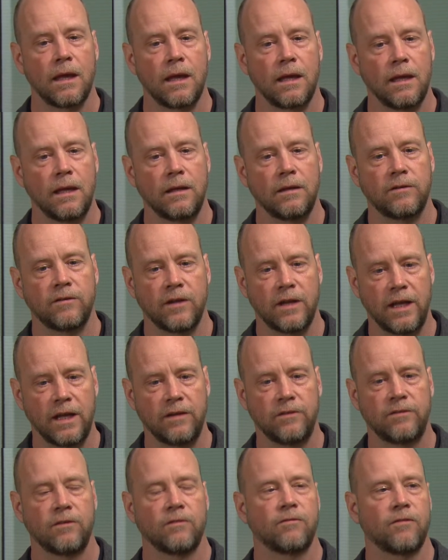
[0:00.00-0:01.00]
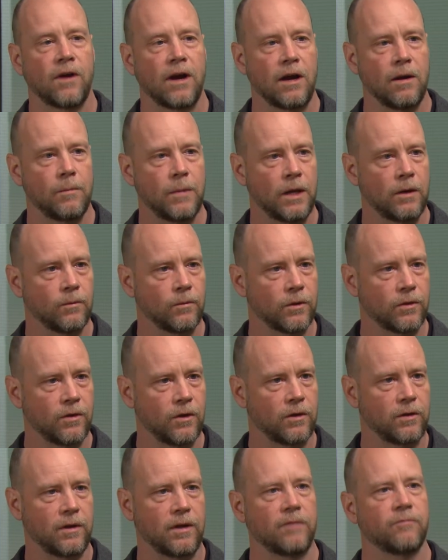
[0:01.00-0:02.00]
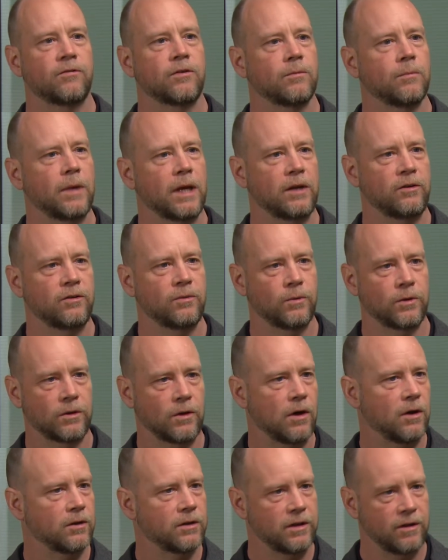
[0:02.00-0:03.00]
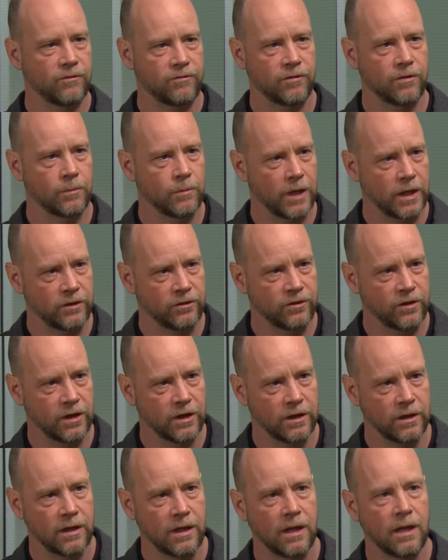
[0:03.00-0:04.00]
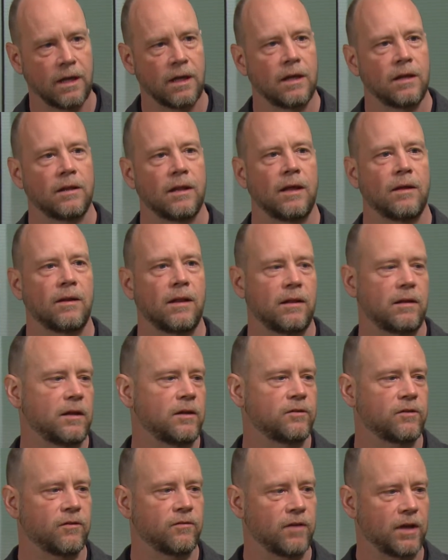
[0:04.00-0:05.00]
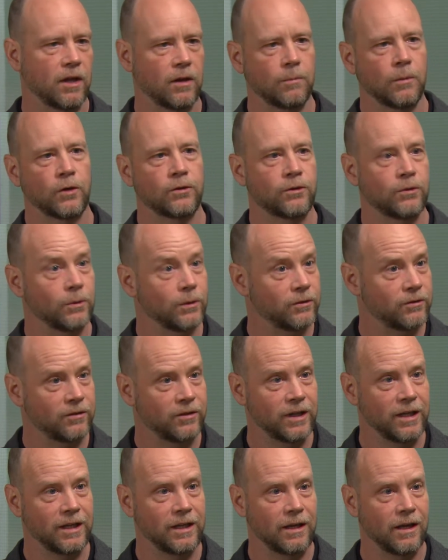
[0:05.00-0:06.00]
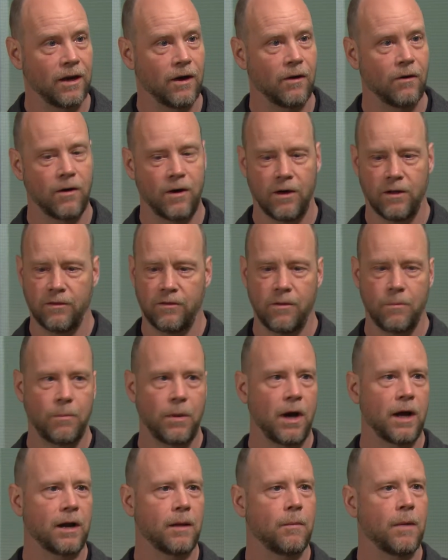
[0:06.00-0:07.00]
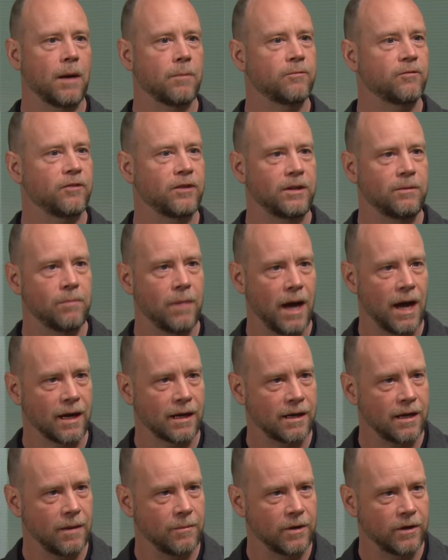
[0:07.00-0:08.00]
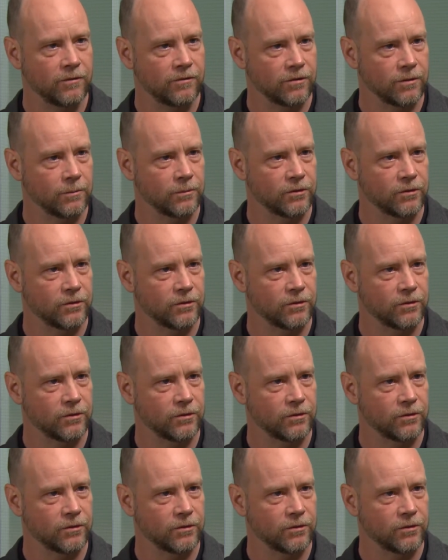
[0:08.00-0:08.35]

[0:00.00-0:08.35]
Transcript: In today's environment, with information, with all the information that is available to a CEO, all the bottom-up feedback coming from